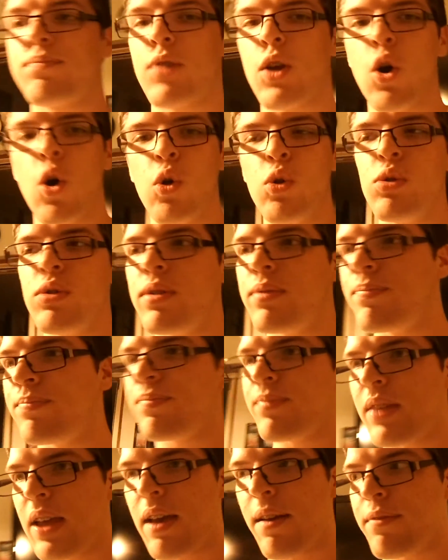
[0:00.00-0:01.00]
cold,
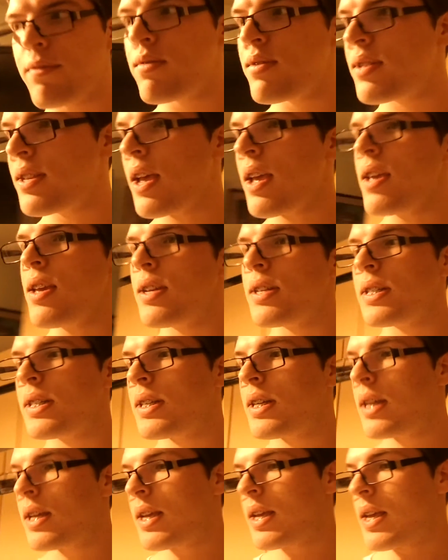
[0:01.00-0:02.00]
I have to say.
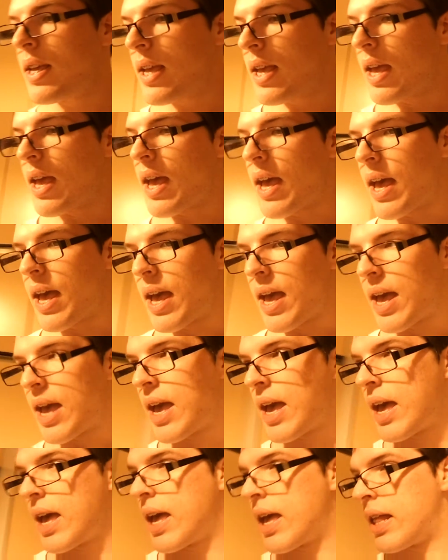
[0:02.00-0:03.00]

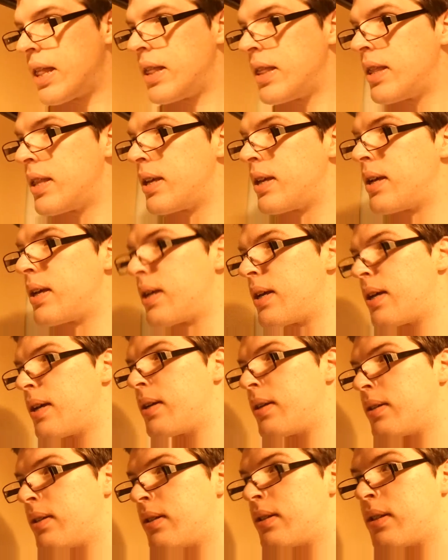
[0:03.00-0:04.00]
And
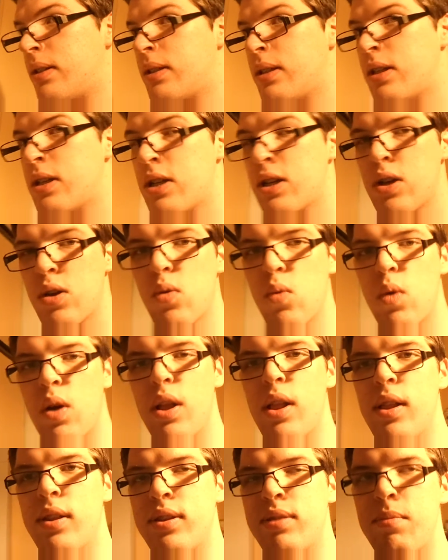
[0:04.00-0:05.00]
what
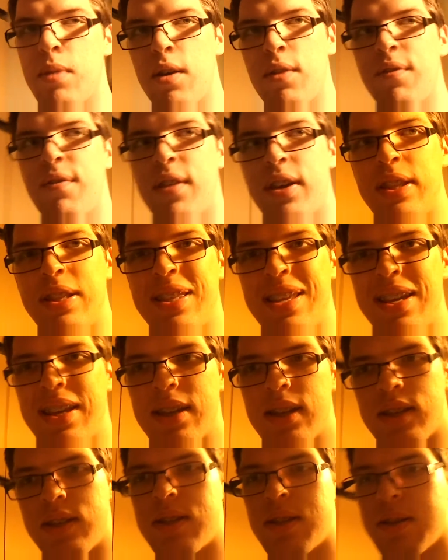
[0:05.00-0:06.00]
else matters of
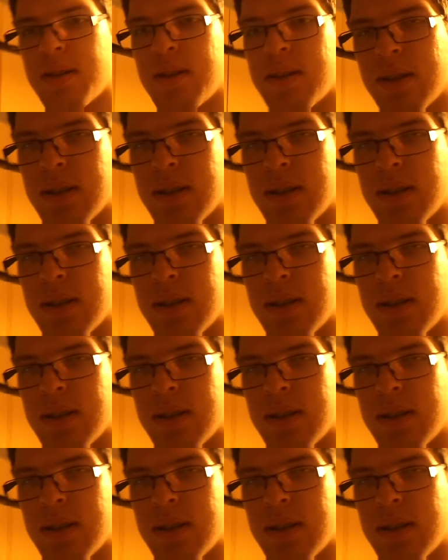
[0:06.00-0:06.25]
ideas?